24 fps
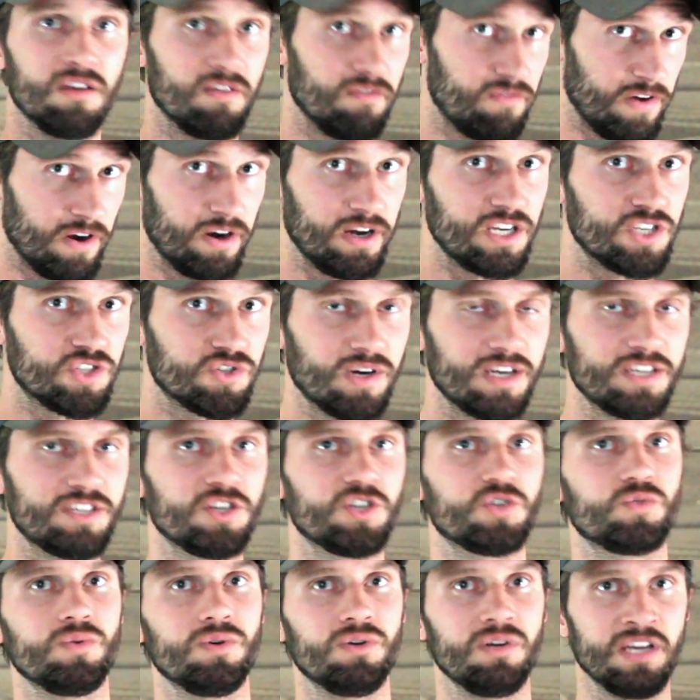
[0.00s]
Various
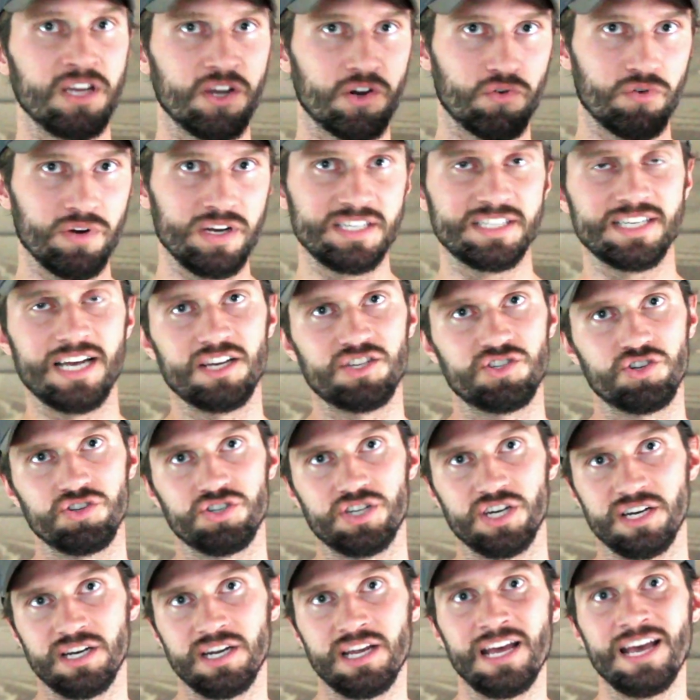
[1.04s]
stressors will increase
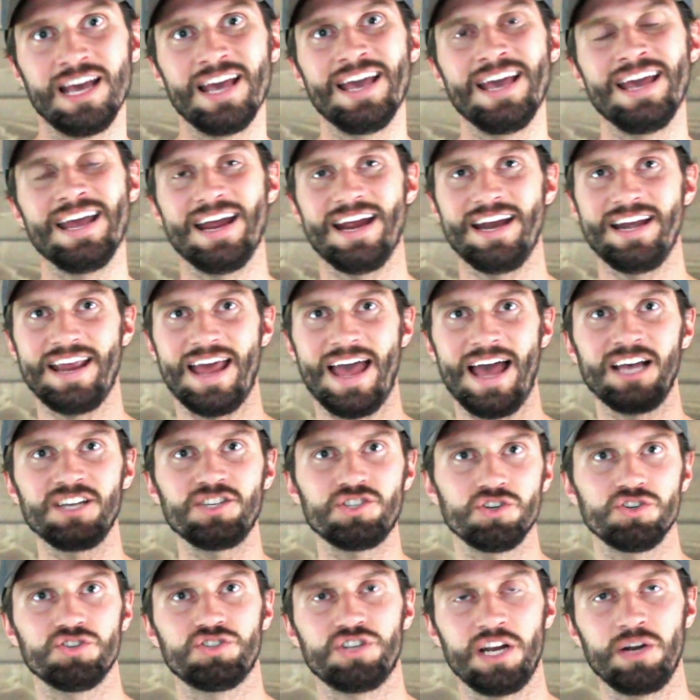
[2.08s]
estrogen, and
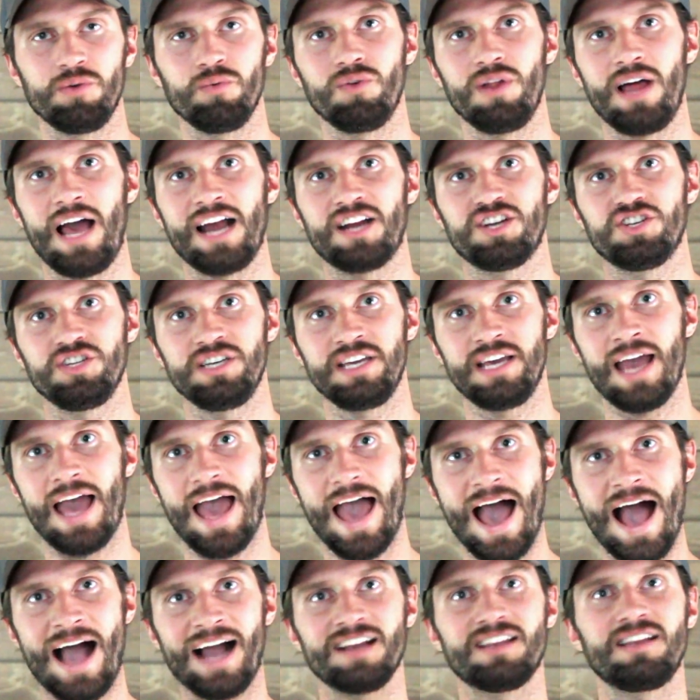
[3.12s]
estrogen will actually
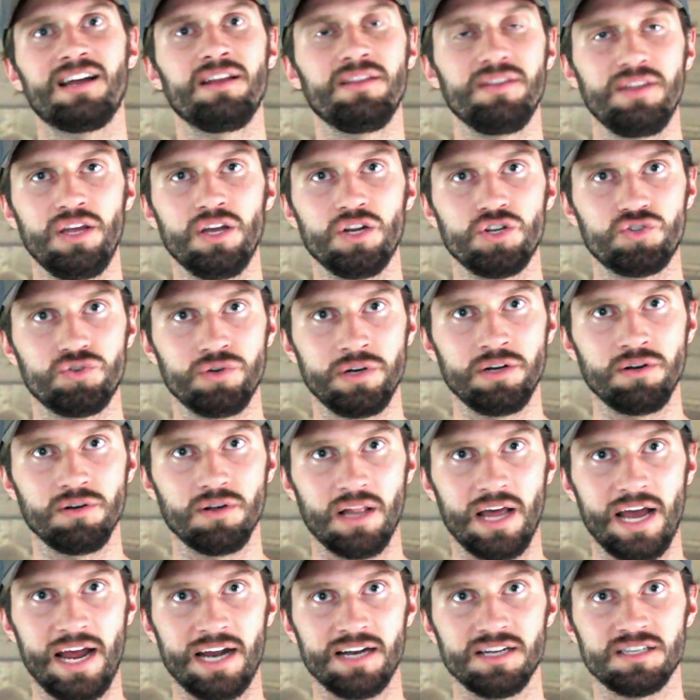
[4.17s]
act on the adrenal
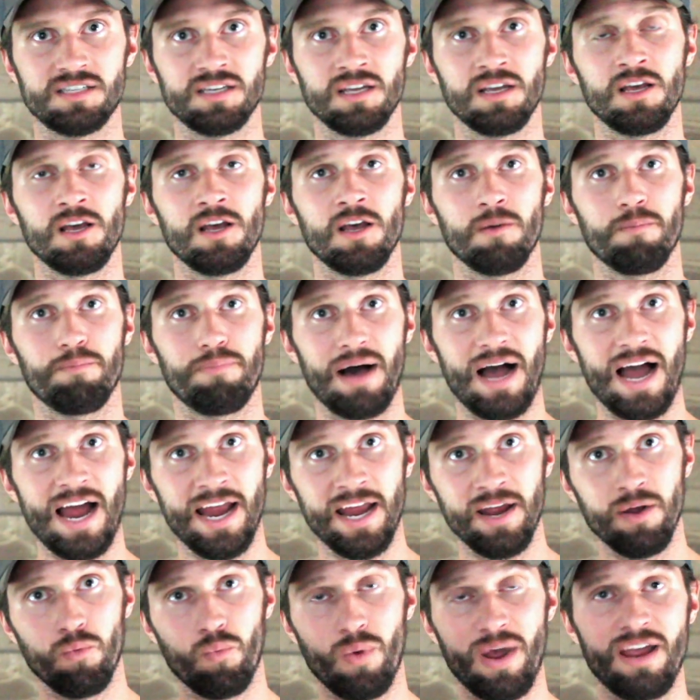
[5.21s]
glands
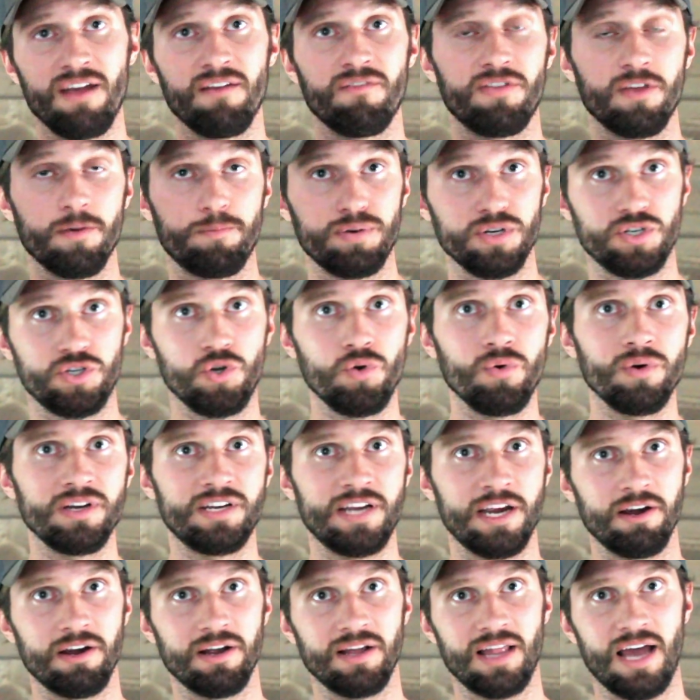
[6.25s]
by way of the
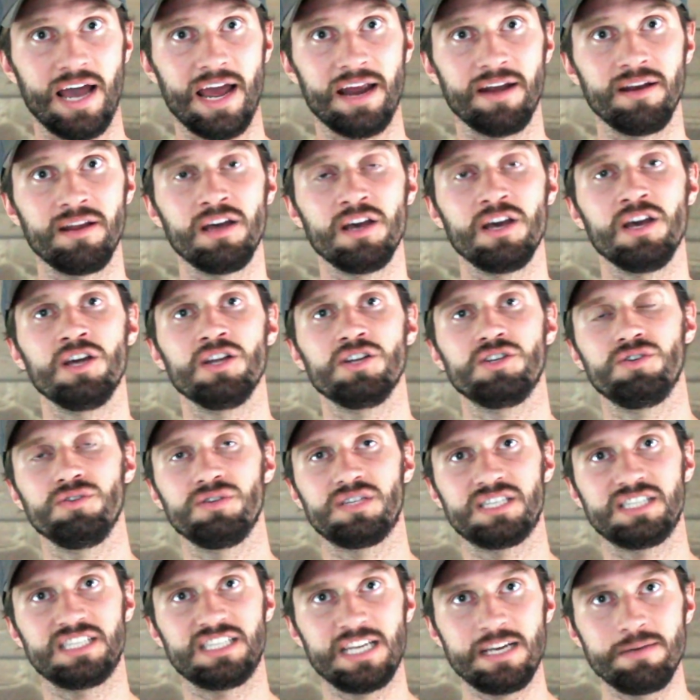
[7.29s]
pituitary gland to
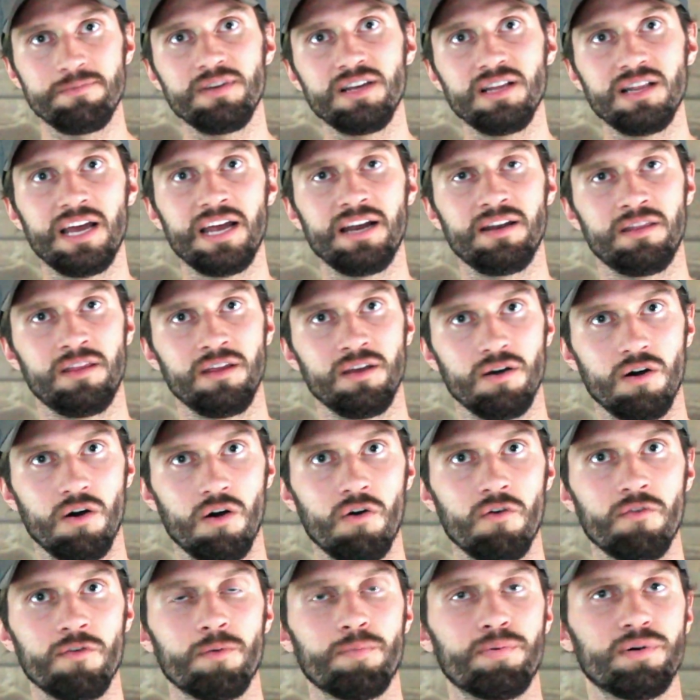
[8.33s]
stimulate the
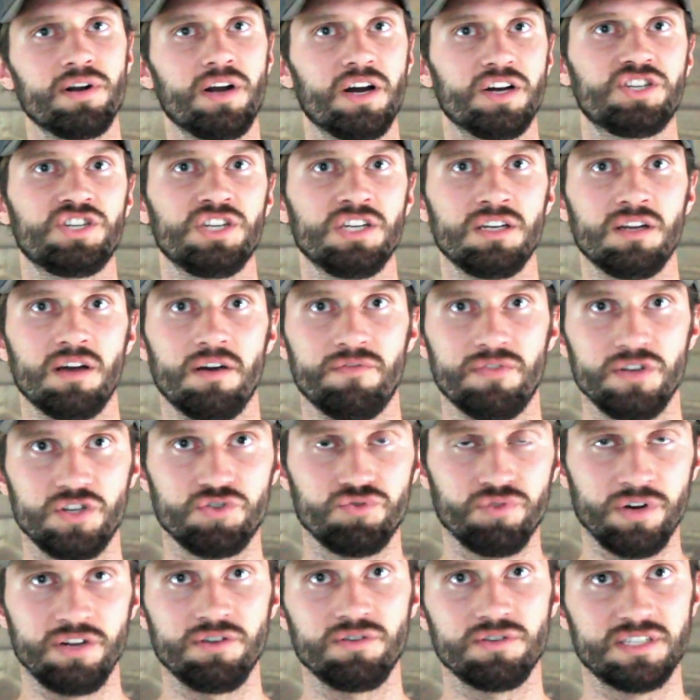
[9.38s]
overproduction of
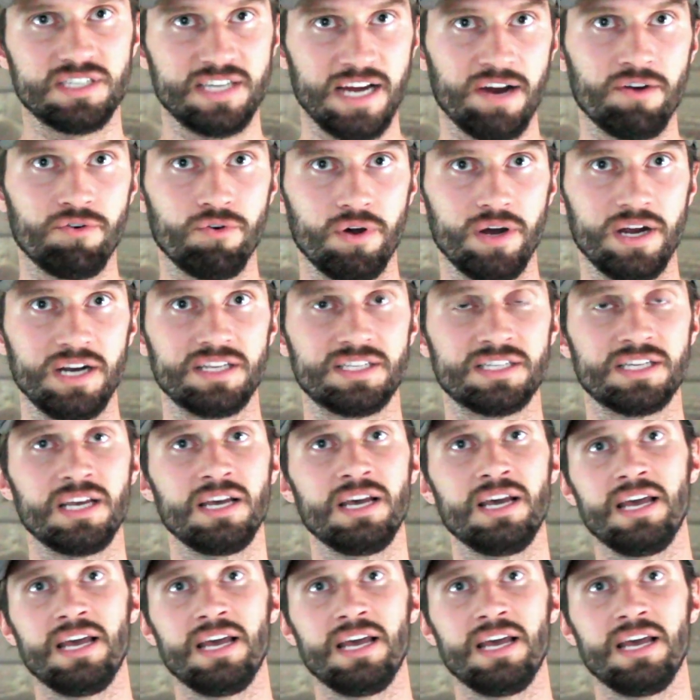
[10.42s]
adrenal steroids